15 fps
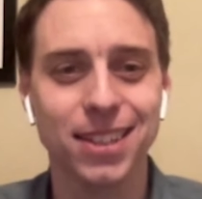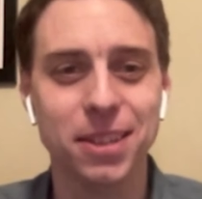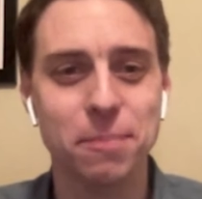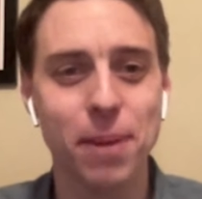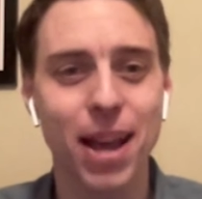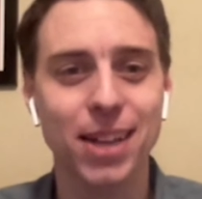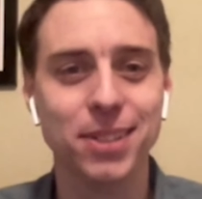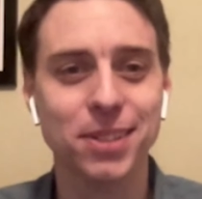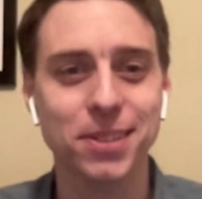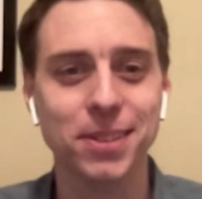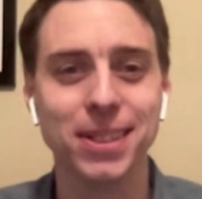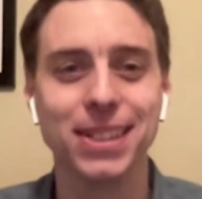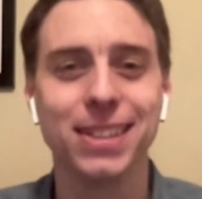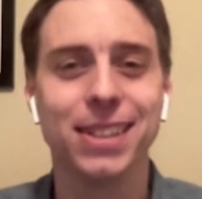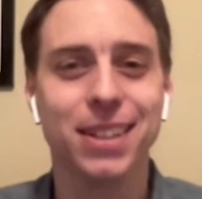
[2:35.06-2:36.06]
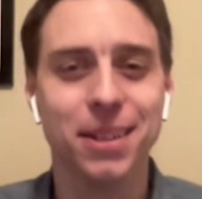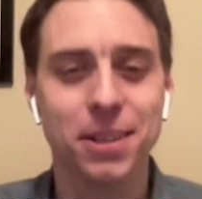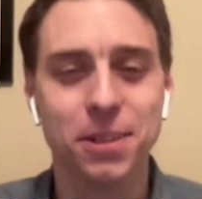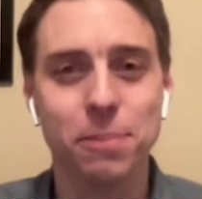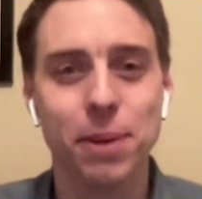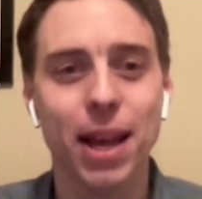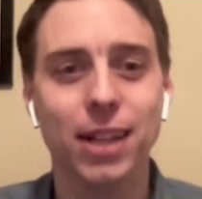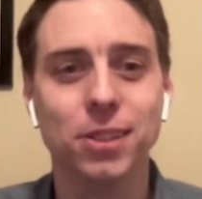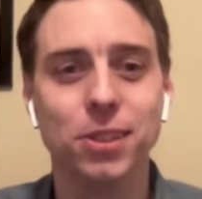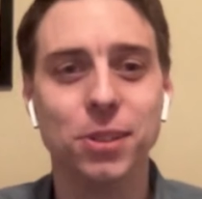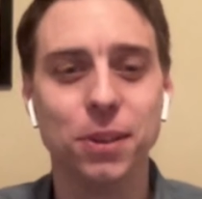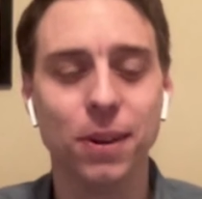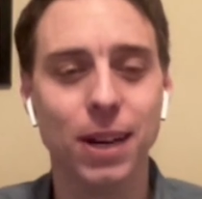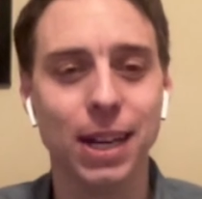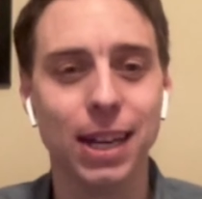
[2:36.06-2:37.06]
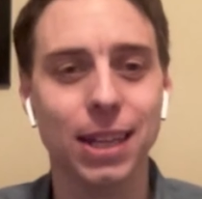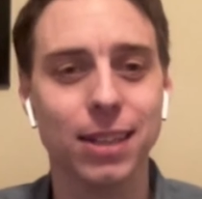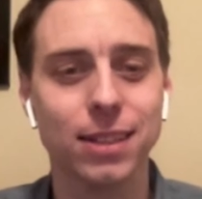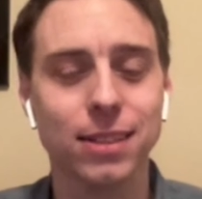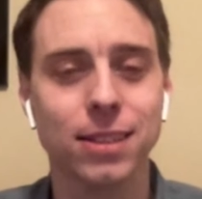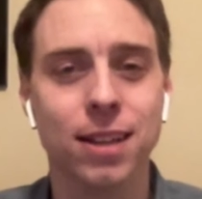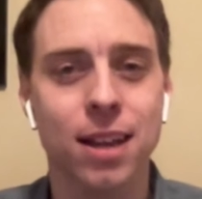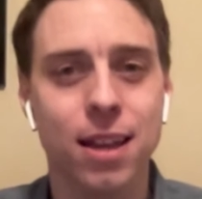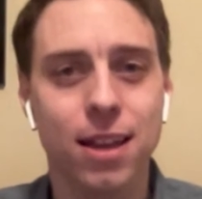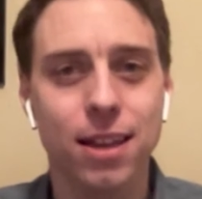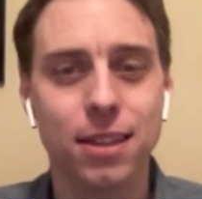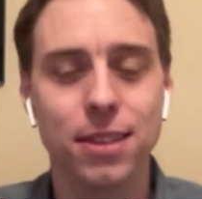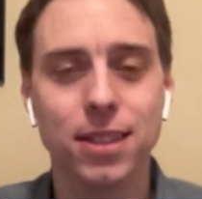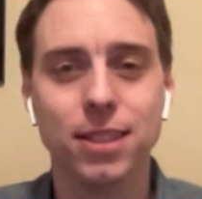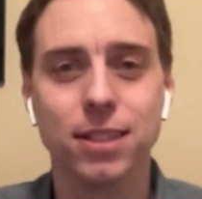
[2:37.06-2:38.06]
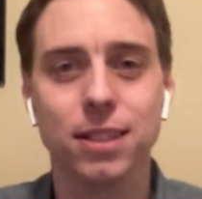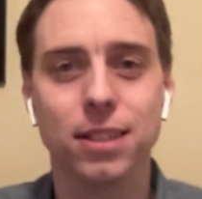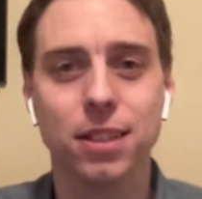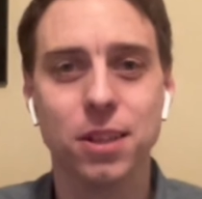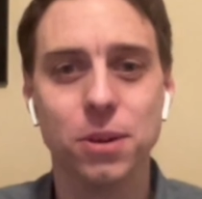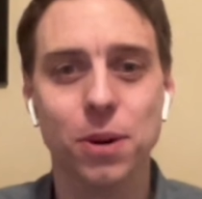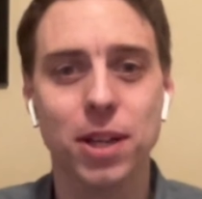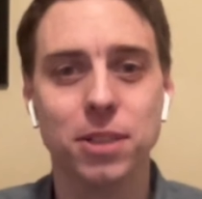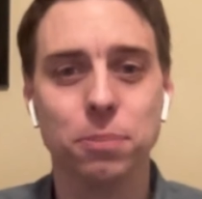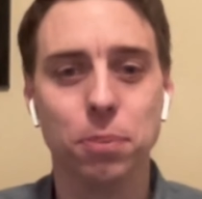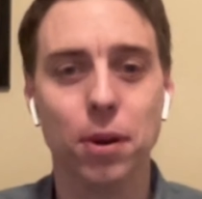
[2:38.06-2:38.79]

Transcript: That's the backstory. The backstory is this is the U.S.